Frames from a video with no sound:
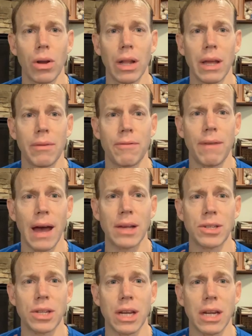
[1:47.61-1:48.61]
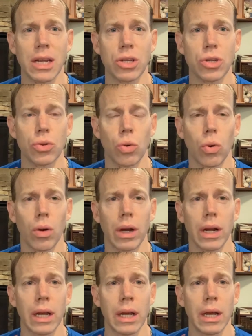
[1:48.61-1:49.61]
fascinating
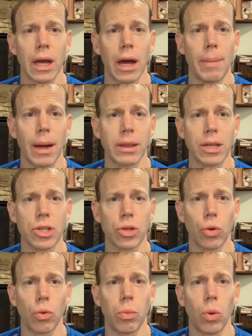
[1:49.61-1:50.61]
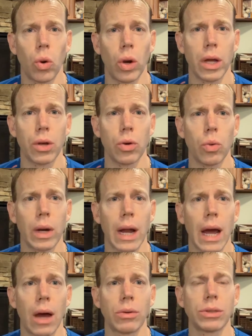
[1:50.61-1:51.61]
story about this little boy who went
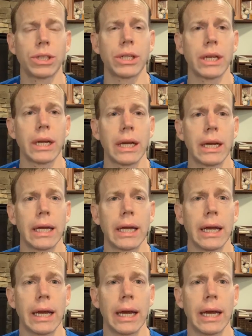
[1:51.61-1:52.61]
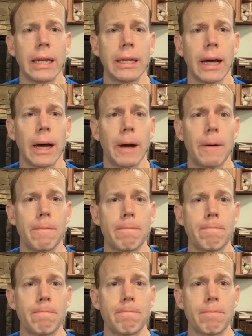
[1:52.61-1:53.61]
out and
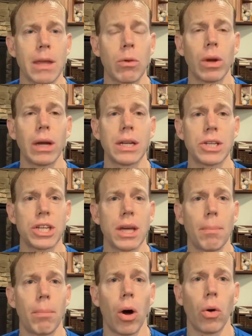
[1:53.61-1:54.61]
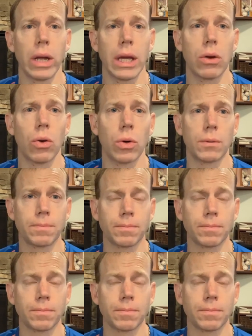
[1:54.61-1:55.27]
he wanted to see a bald eagle.